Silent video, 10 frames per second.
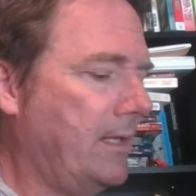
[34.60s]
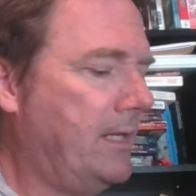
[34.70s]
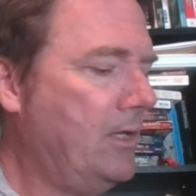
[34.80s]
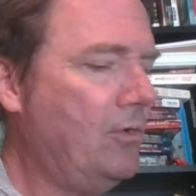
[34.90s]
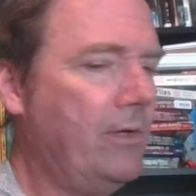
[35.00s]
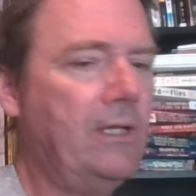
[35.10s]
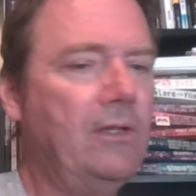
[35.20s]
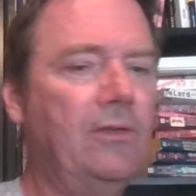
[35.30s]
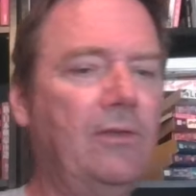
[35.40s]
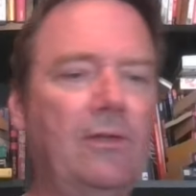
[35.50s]
Here
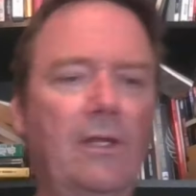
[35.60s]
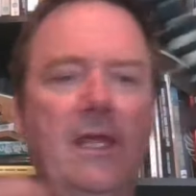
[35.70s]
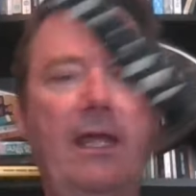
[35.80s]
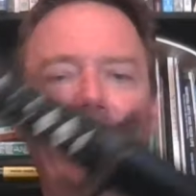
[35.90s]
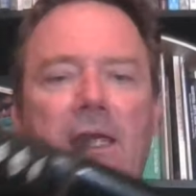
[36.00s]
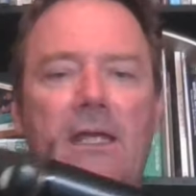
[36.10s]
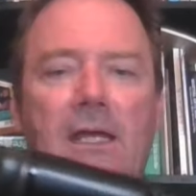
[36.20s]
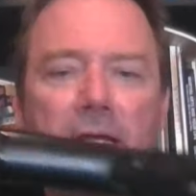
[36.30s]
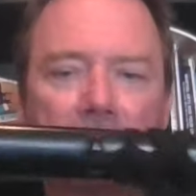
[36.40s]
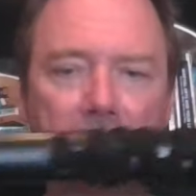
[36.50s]
is
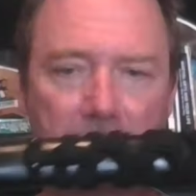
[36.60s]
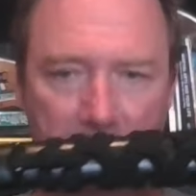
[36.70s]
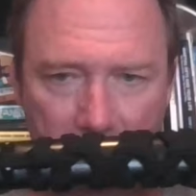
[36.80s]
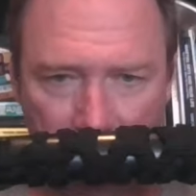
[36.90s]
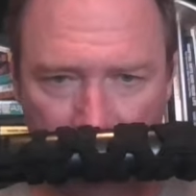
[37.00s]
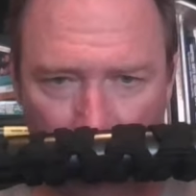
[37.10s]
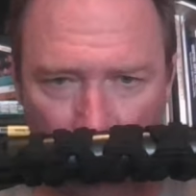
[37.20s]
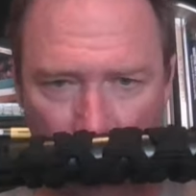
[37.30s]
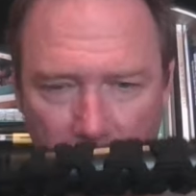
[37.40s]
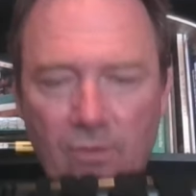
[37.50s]
a
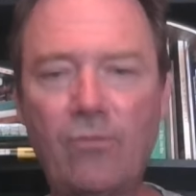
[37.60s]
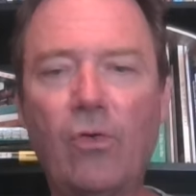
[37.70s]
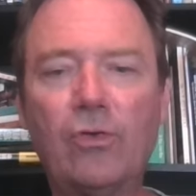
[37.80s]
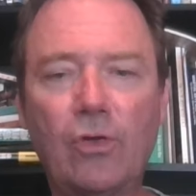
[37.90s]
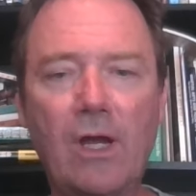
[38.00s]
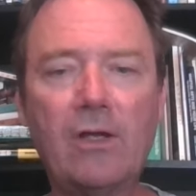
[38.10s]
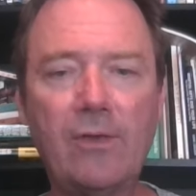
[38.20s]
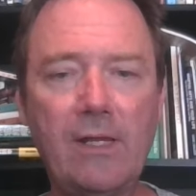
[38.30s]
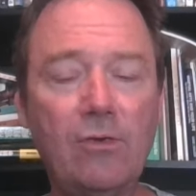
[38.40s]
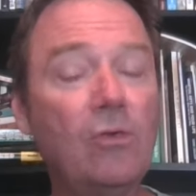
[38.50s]
sword for
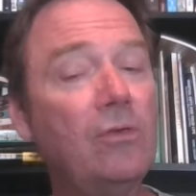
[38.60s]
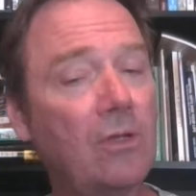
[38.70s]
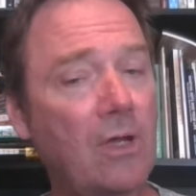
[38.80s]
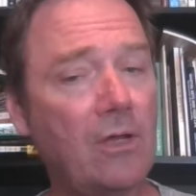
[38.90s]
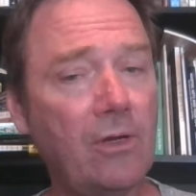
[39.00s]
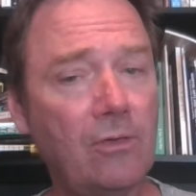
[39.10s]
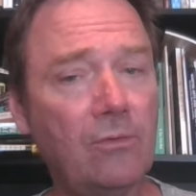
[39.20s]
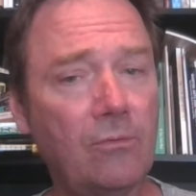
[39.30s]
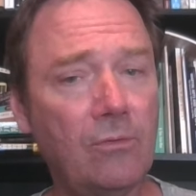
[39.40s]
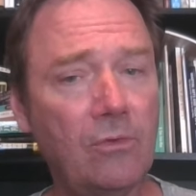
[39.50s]
Togakureru,
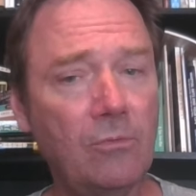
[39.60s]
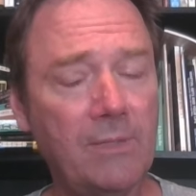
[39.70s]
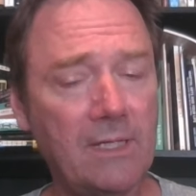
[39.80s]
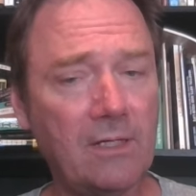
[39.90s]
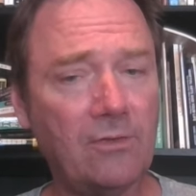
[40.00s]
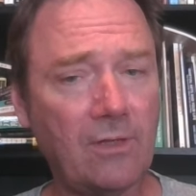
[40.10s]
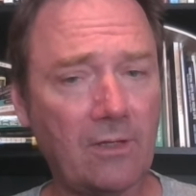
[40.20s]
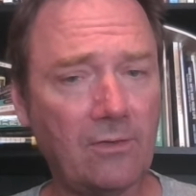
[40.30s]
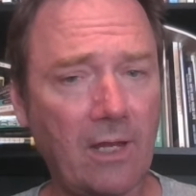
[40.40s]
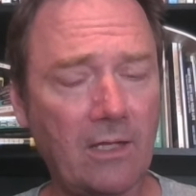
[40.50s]
Togakureru being a
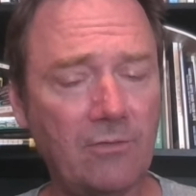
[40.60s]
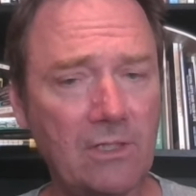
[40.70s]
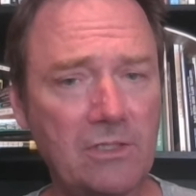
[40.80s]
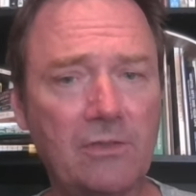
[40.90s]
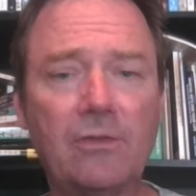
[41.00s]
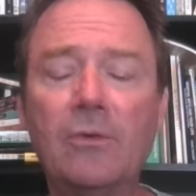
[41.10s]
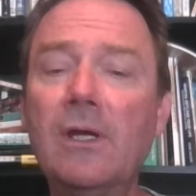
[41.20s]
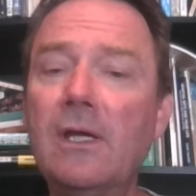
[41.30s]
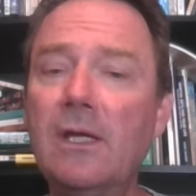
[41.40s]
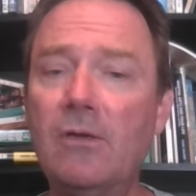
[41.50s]
style of
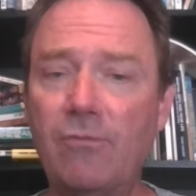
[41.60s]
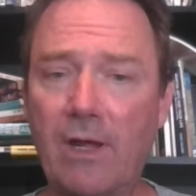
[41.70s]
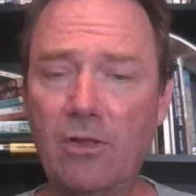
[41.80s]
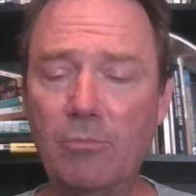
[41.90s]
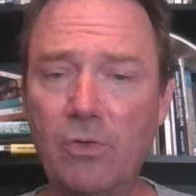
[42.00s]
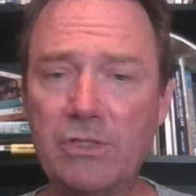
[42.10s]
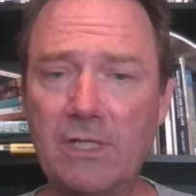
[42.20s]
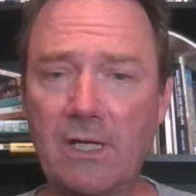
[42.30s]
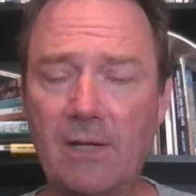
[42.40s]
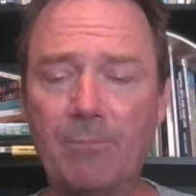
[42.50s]
ninjutsu found in the
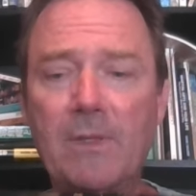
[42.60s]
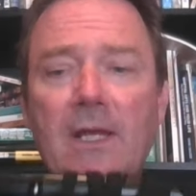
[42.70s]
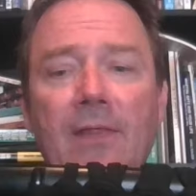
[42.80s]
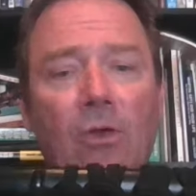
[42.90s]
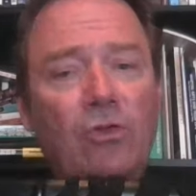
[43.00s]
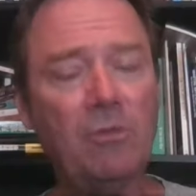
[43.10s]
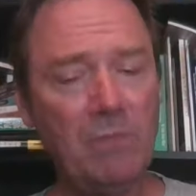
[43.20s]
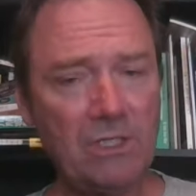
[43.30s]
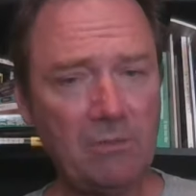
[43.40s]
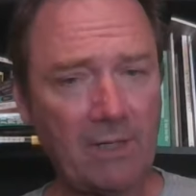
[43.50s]
Bunjinkan, that was
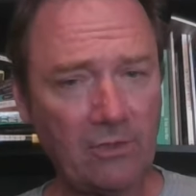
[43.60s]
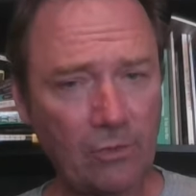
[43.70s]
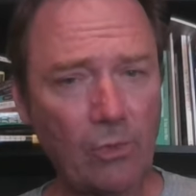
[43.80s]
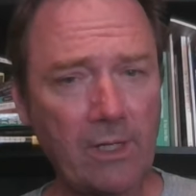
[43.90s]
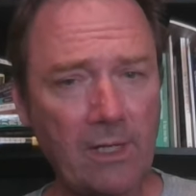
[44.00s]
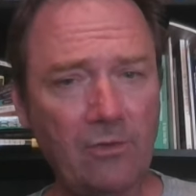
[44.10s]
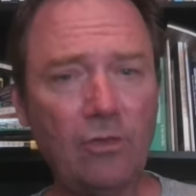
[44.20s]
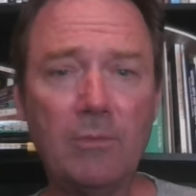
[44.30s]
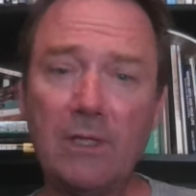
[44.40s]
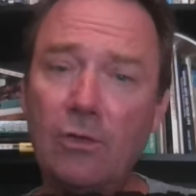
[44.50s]
commissioned by Soke
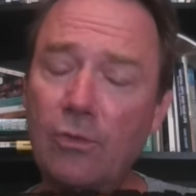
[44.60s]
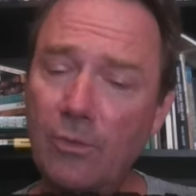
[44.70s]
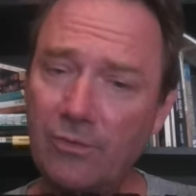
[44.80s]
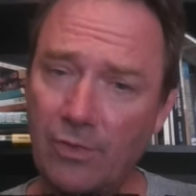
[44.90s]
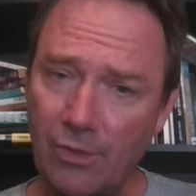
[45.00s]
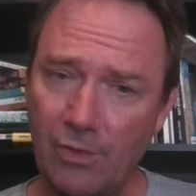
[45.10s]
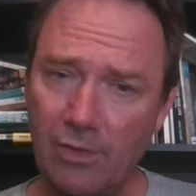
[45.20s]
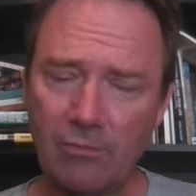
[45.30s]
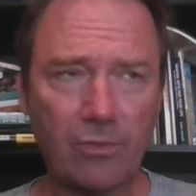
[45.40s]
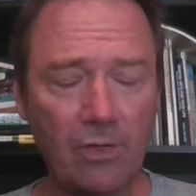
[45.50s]
Hatsumi, who was
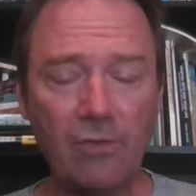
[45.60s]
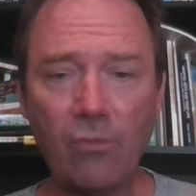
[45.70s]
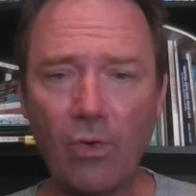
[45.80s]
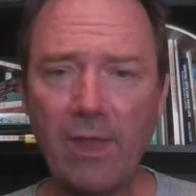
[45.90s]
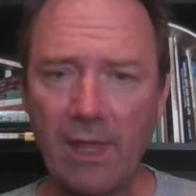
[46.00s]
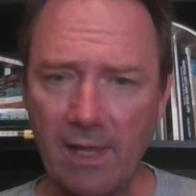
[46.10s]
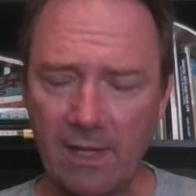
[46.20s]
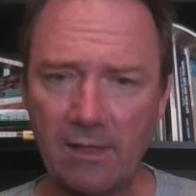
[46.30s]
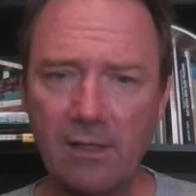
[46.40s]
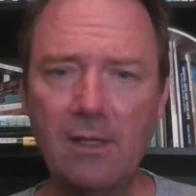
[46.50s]
the 34th
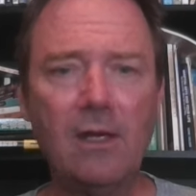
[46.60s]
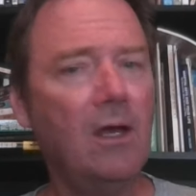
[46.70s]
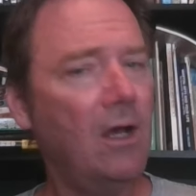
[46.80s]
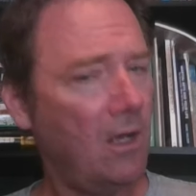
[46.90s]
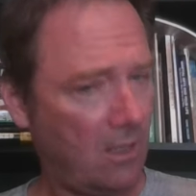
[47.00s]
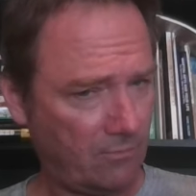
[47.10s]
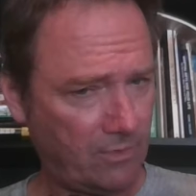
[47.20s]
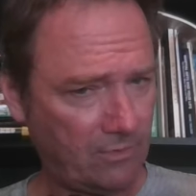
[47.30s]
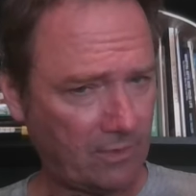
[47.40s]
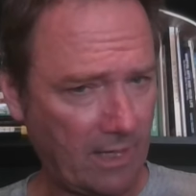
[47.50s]
head
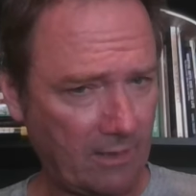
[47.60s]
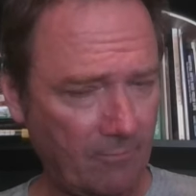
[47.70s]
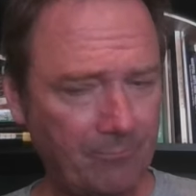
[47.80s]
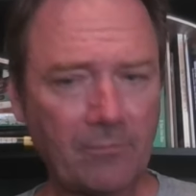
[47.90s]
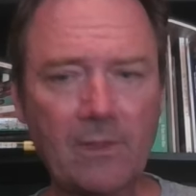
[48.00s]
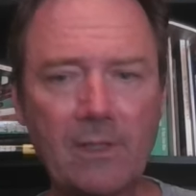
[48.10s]
of the style